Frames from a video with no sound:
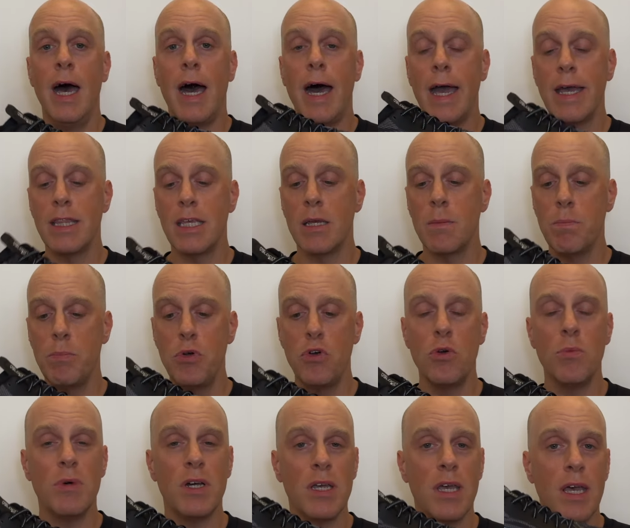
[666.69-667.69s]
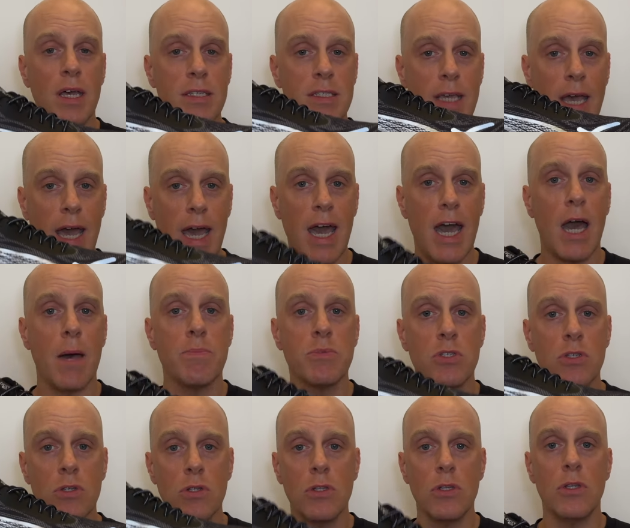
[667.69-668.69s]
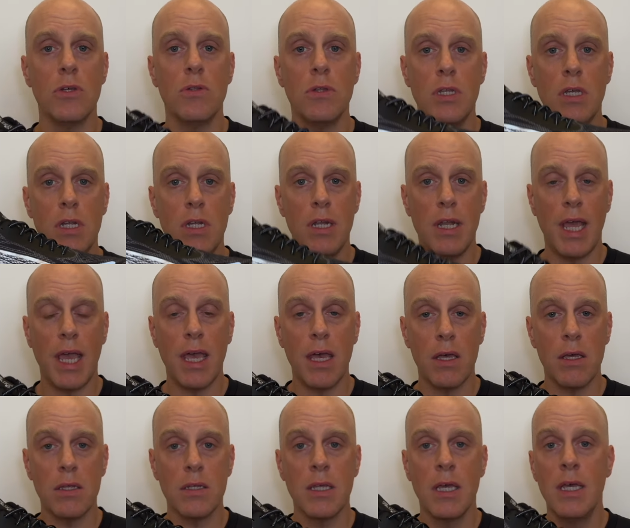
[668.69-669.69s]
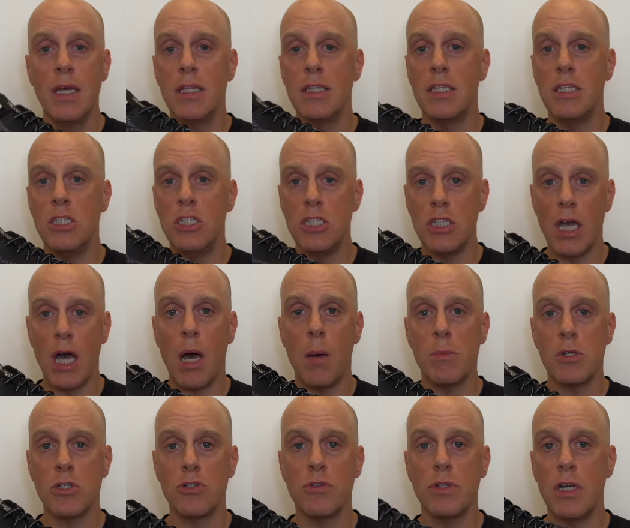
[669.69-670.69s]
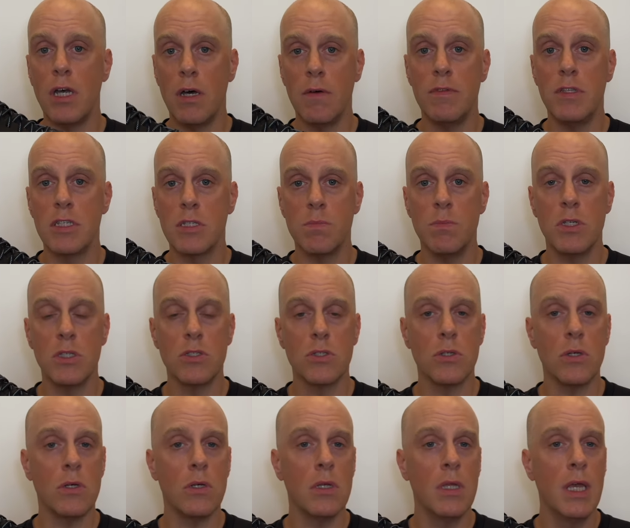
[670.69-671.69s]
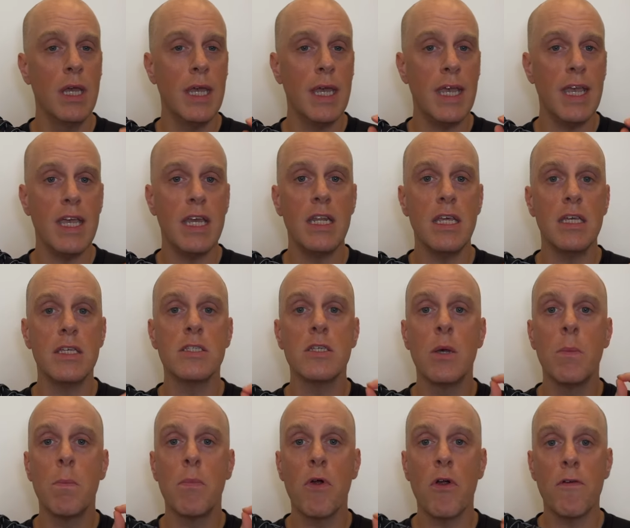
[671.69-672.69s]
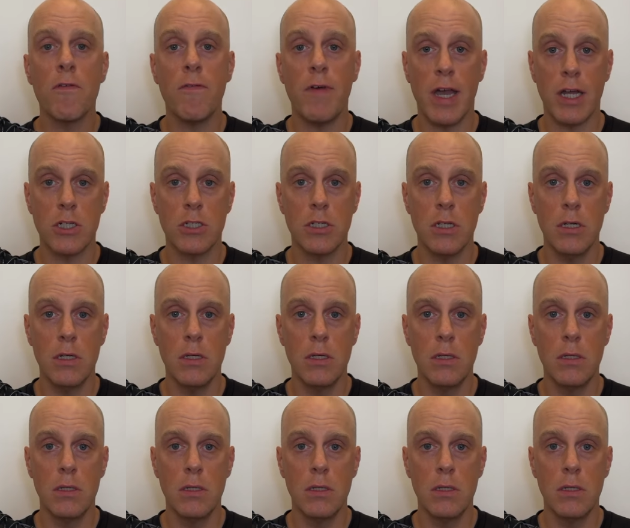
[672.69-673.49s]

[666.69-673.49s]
I think Puma has absolutely nailed the geometry of this midsole. It is perfection.